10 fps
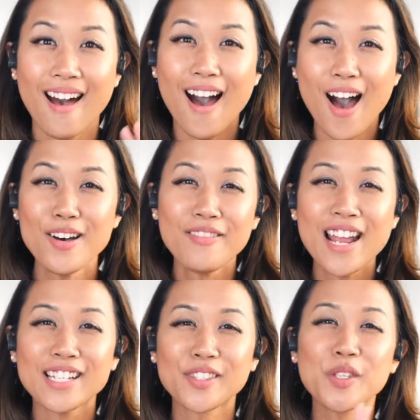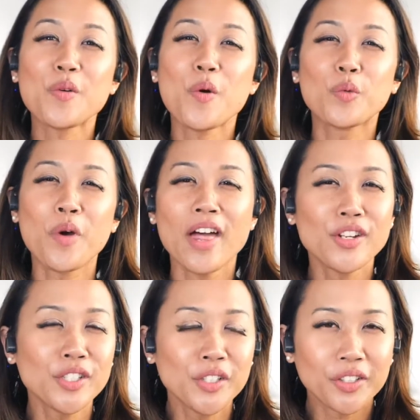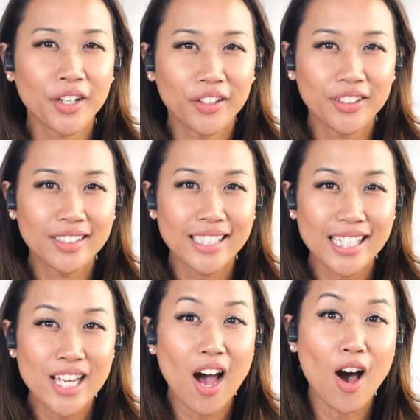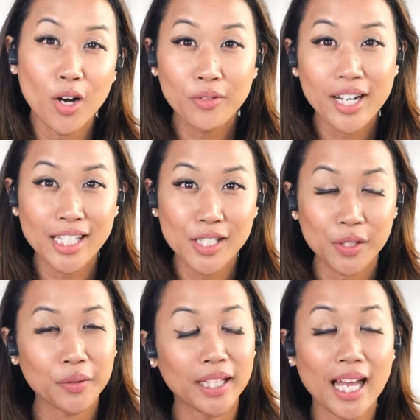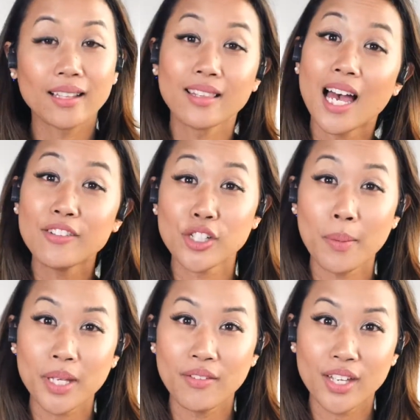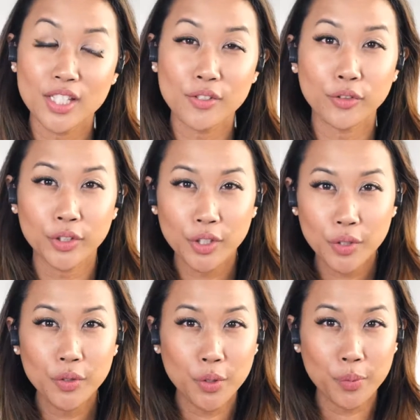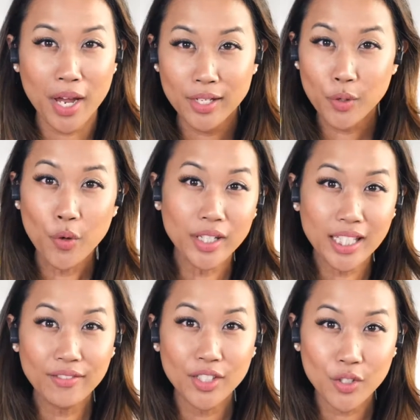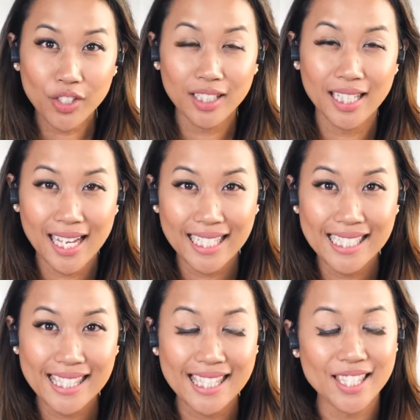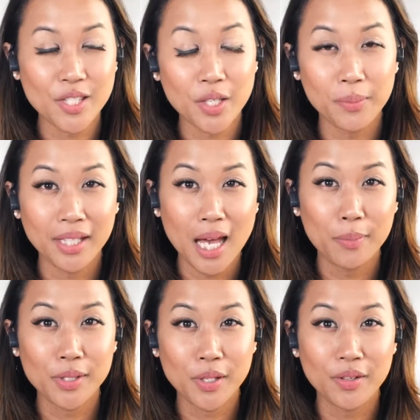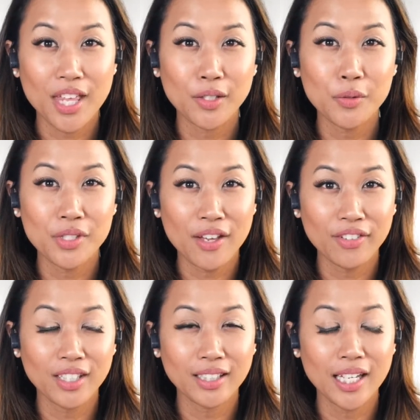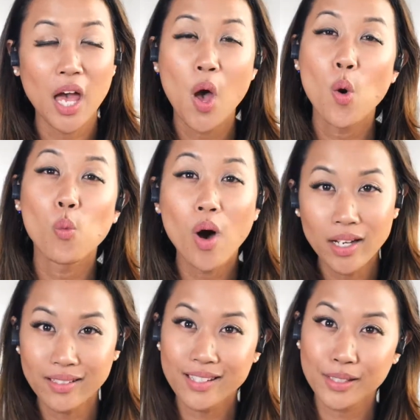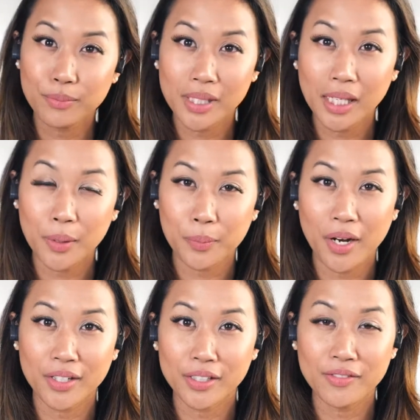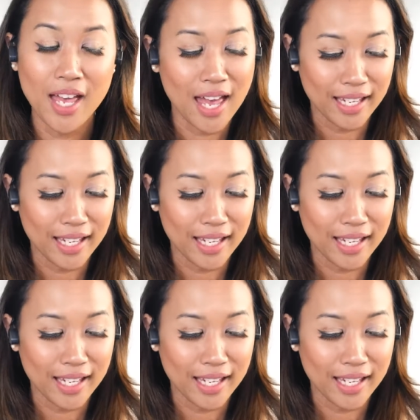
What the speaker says: All right, so whether you're currently already doing live shopping events for you, your brand, or even your clients, this is going to be an episode that you definitely want to be a part of.